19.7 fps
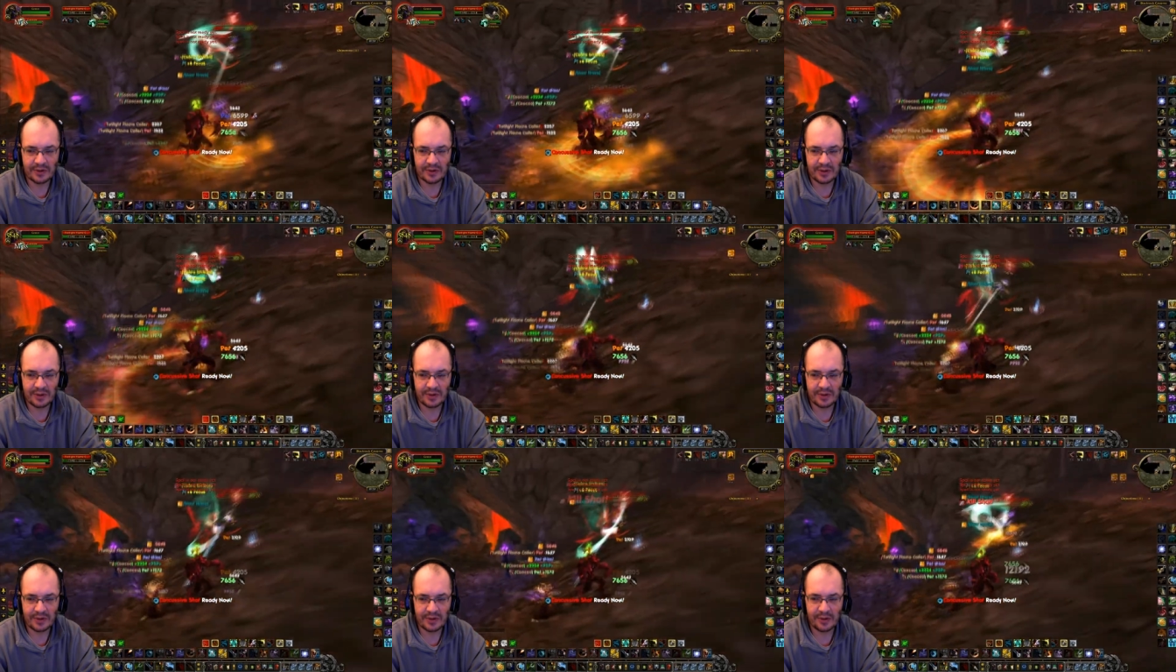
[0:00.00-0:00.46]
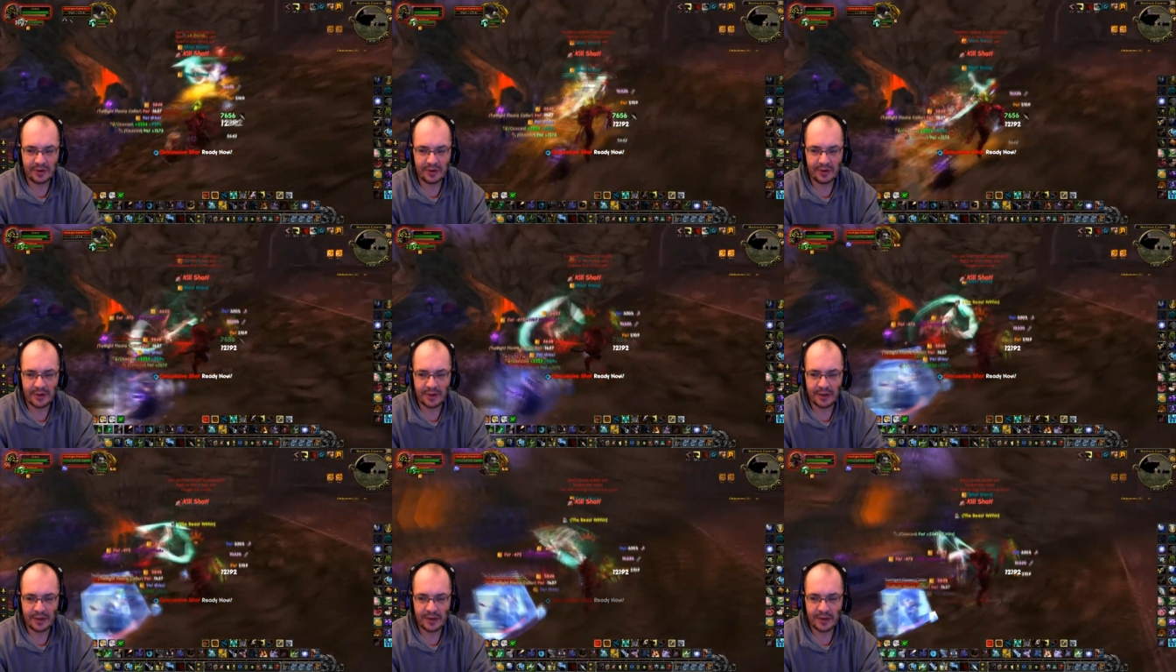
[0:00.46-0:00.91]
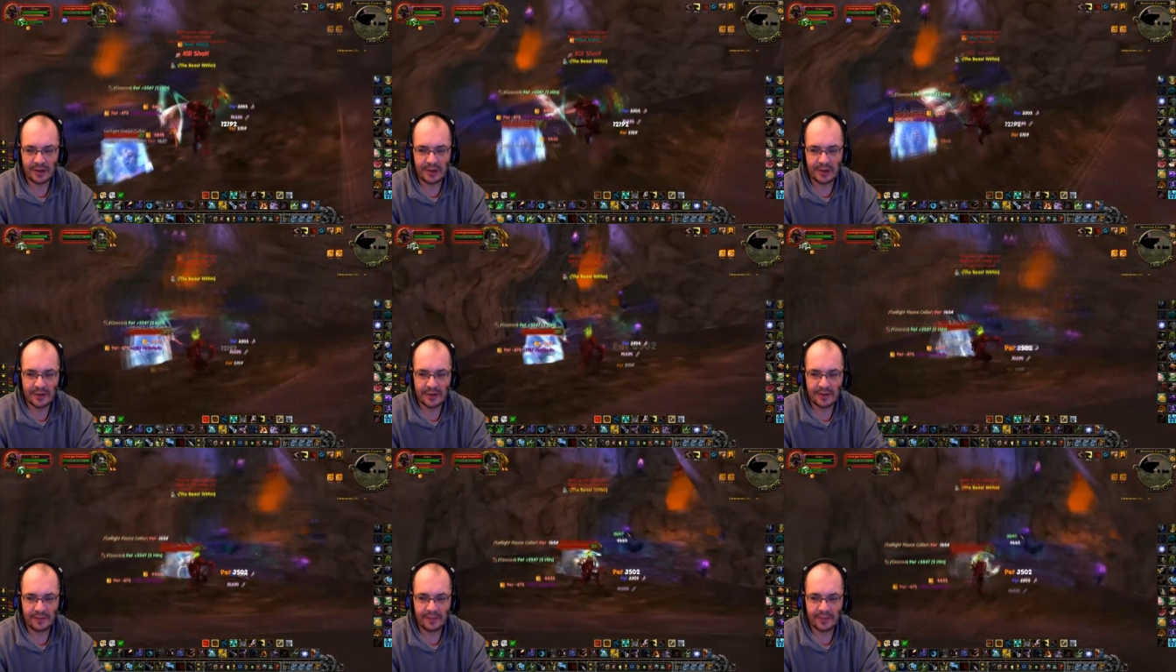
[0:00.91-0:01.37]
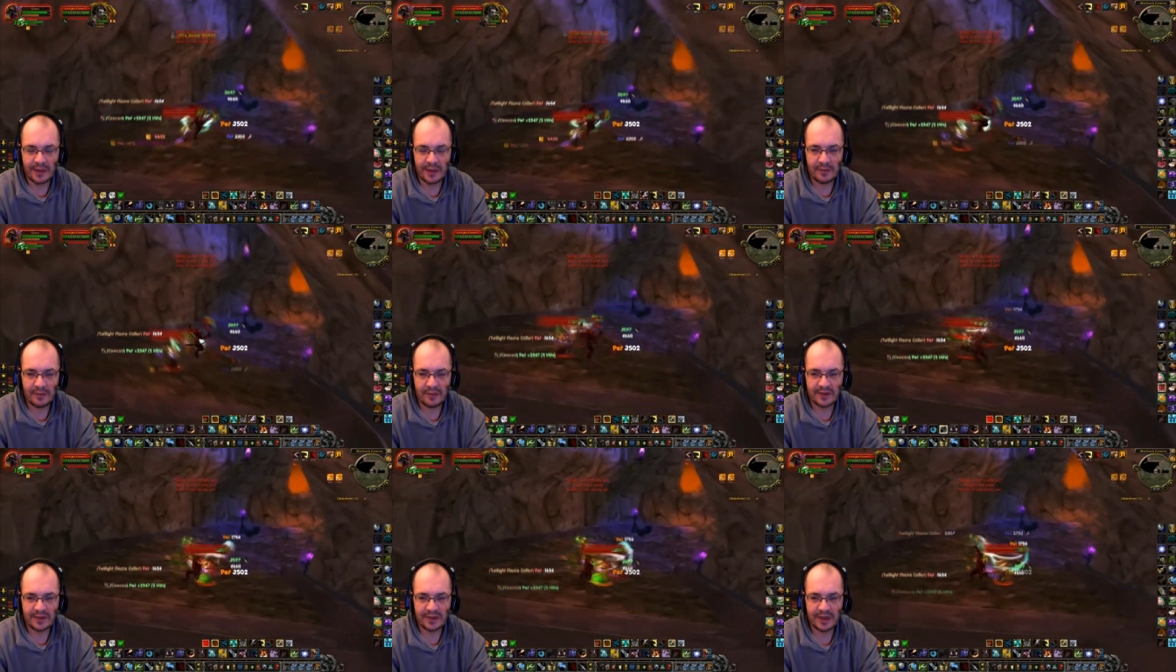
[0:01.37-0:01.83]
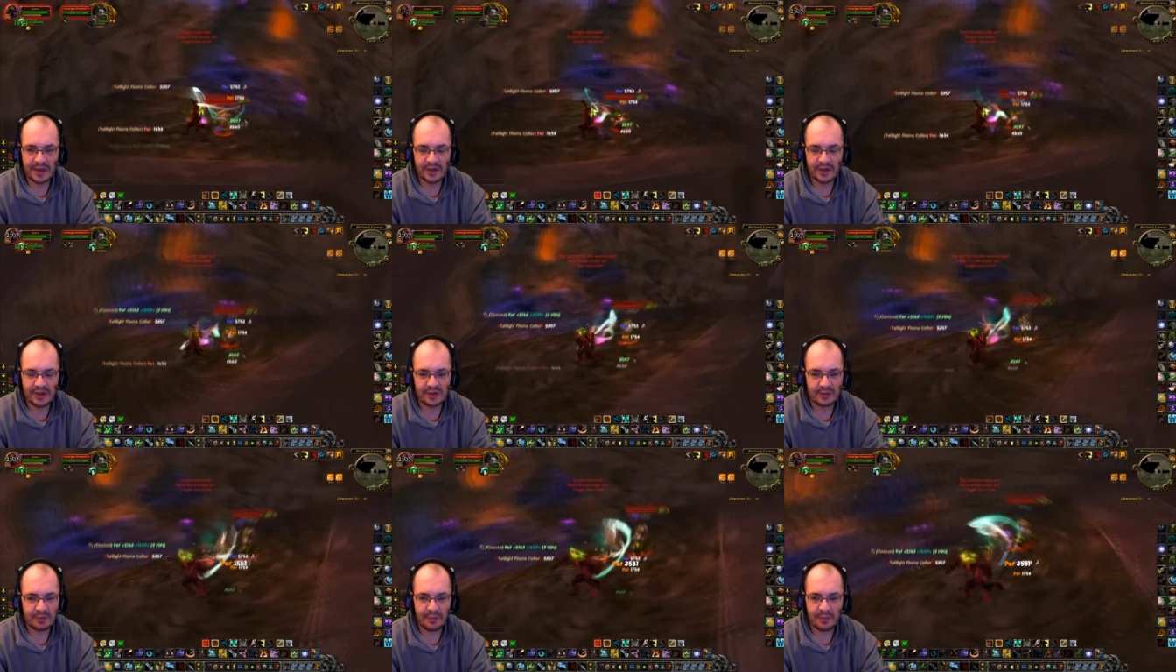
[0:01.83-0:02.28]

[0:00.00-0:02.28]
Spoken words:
also not that hard. Once again,